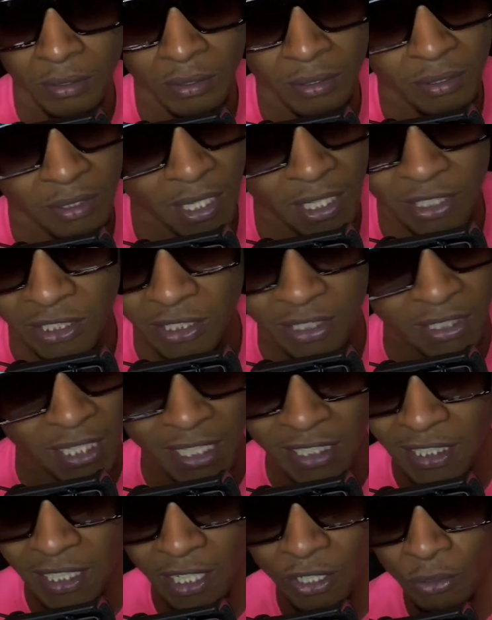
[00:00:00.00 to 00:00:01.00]
That shit
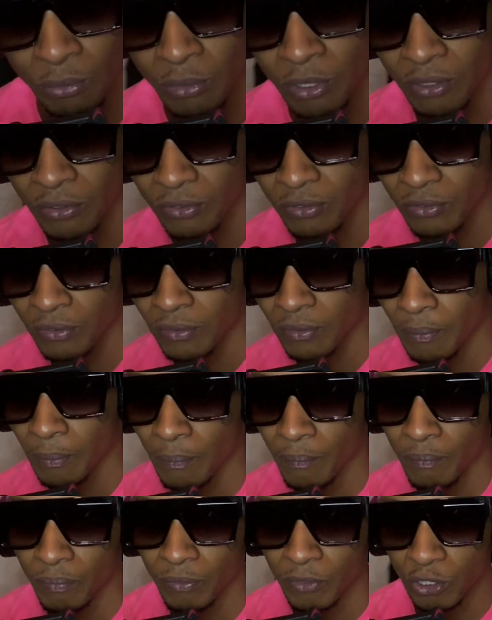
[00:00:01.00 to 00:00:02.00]
ain't no myth.
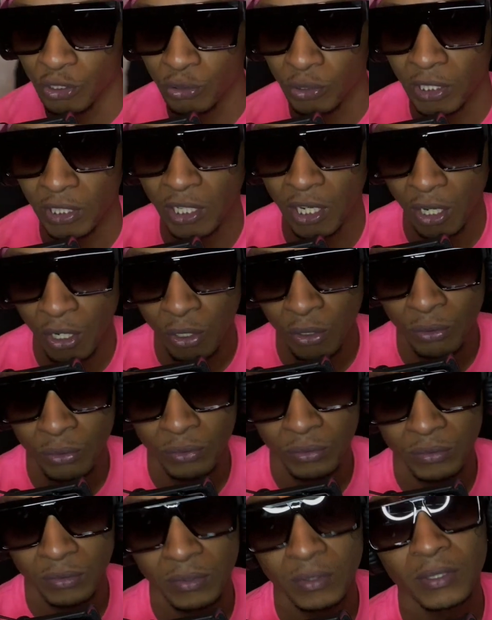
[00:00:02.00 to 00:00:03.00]
The street code,
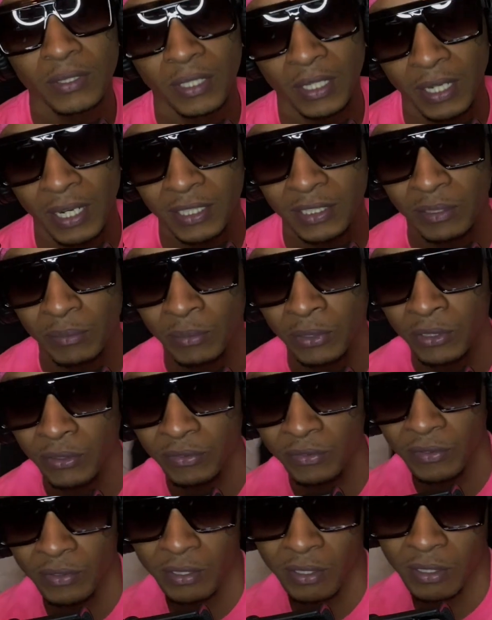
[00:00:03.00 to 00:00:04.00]
yeah, that's a myth.
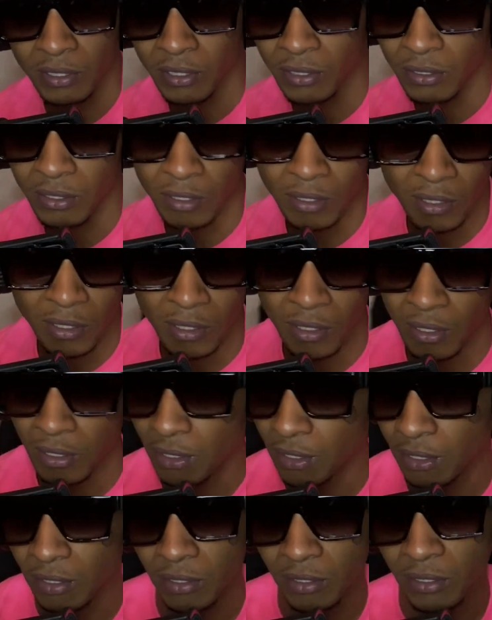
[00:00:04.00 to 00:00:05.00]

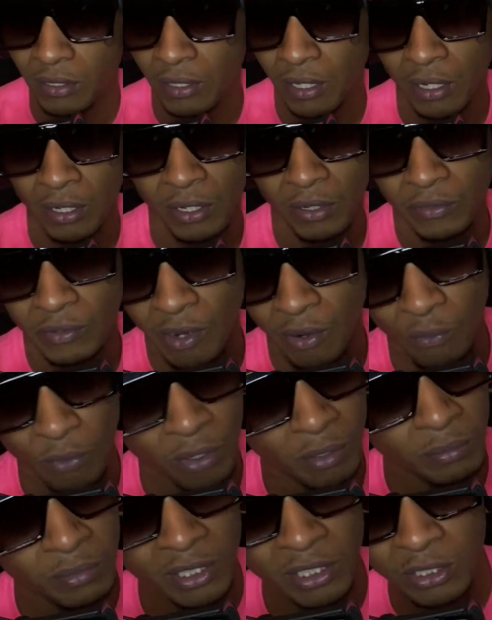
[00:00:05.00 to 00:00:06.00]
Now one of
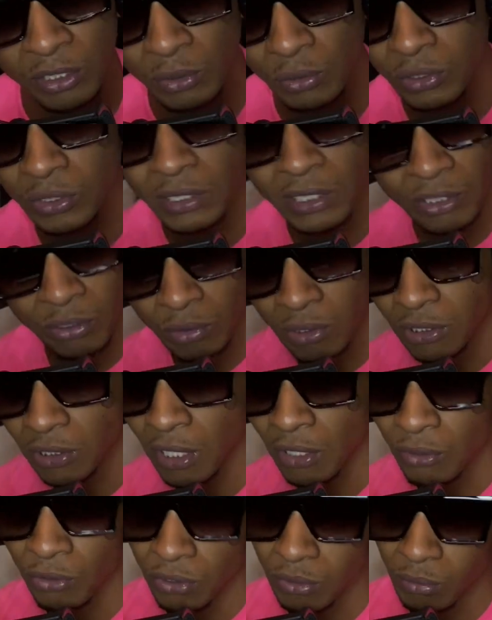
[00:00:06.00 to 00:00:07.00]
them niggas gonna snitch on each
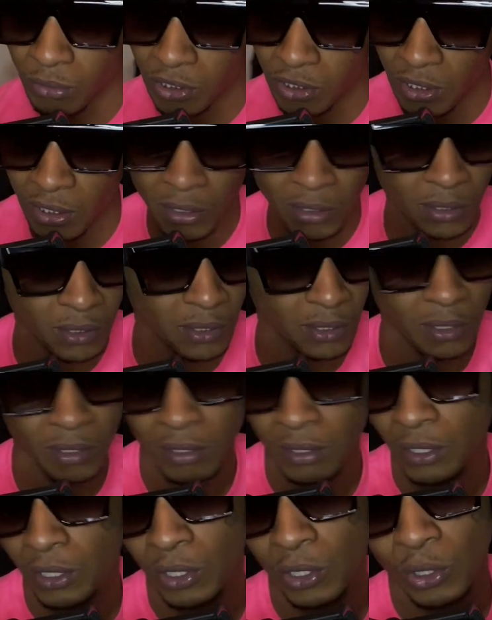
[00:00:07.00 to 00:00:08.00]
other or some shit.
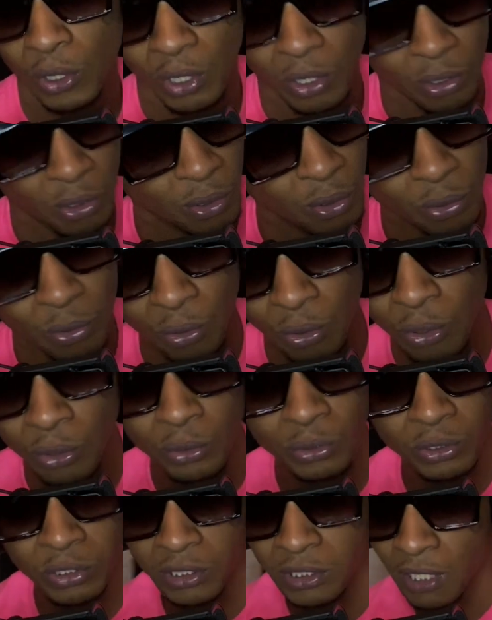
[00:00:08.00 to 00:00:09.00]

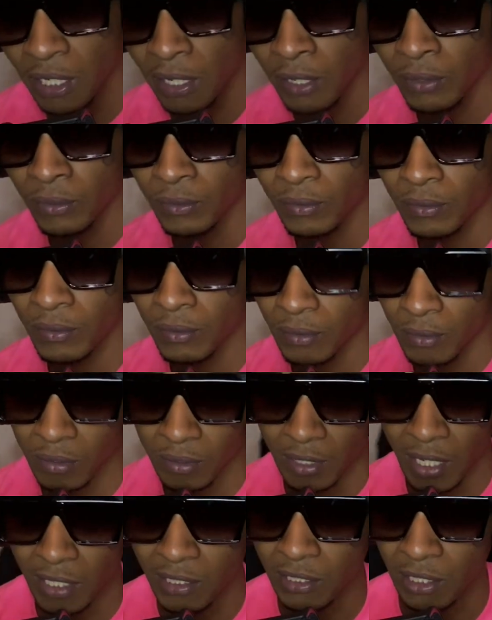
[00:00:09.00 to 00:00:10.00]
Who's to tell?
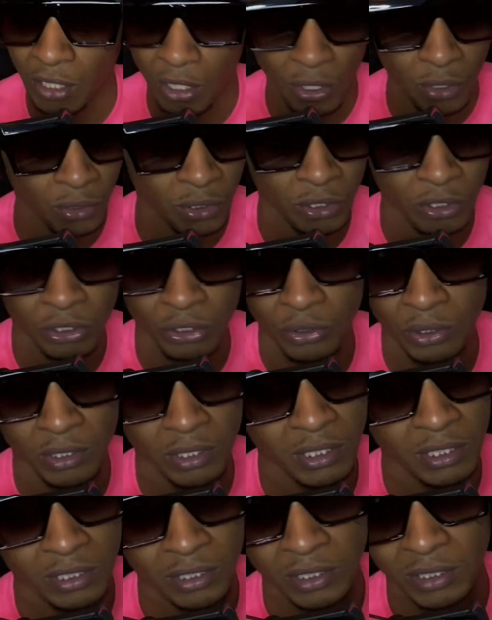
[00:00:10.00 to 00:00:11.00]
That's the code of the street.
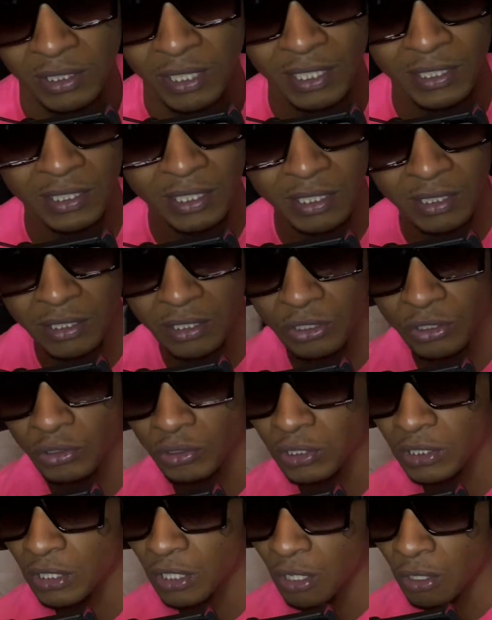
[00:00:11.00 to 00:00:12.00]
Niggas is not sticking to the
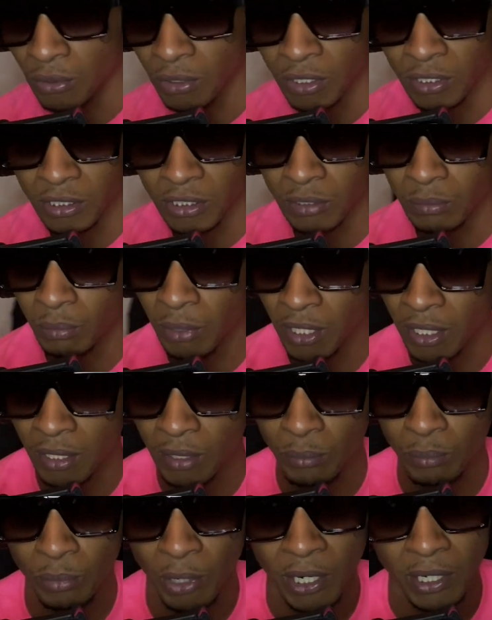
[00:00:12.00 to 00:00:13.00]
street code. Niggas is bending
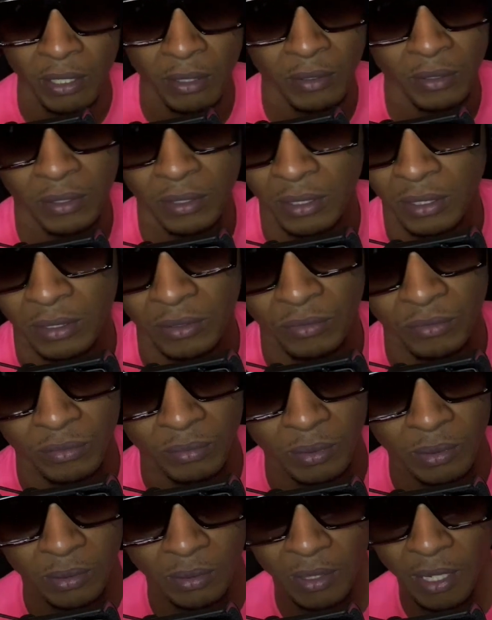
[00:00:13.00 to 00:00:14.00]
and breaking and
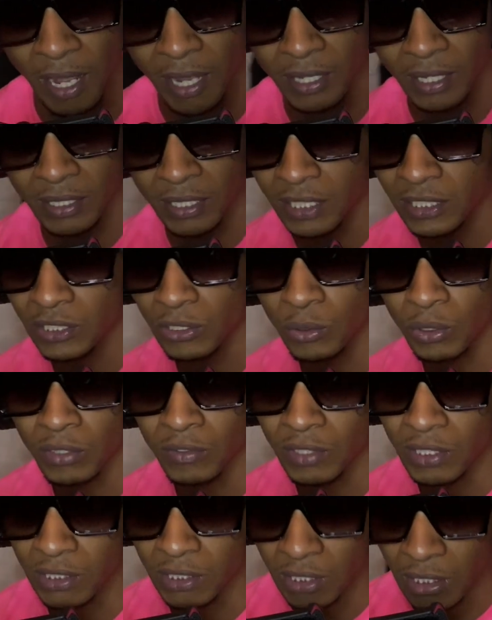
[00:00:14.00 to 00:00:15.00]
acting like that shit don't even
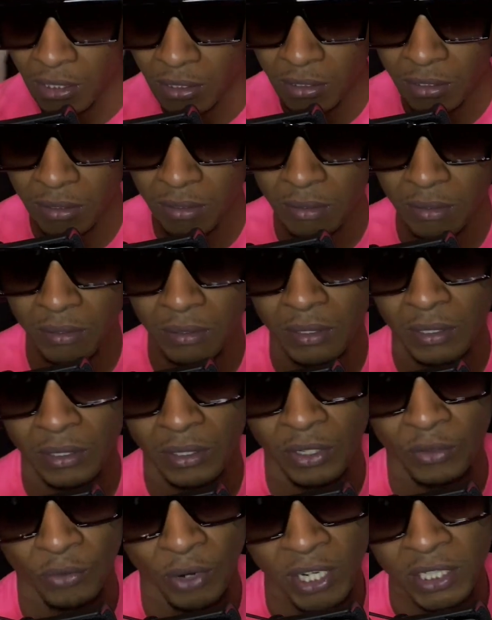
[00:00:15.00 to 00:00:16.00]
exist. They
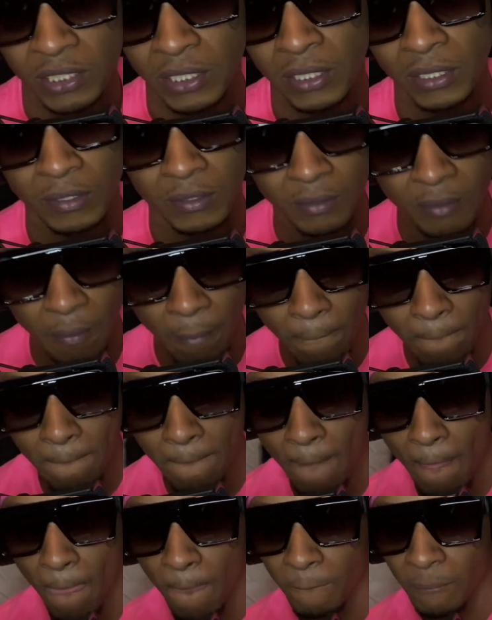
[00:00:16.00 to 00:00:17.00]
erasing it.
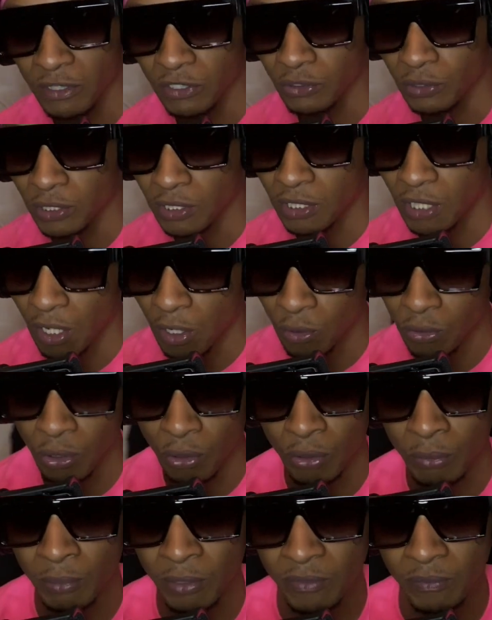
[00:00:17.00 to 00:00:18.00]
The street code
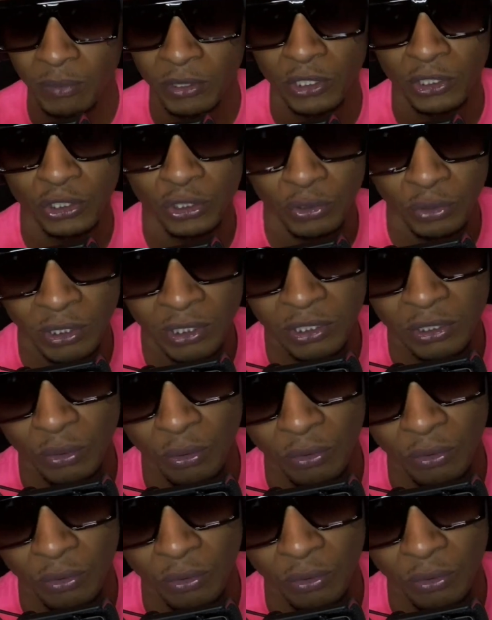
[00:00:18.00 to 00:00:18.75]
don't myth, but the streets are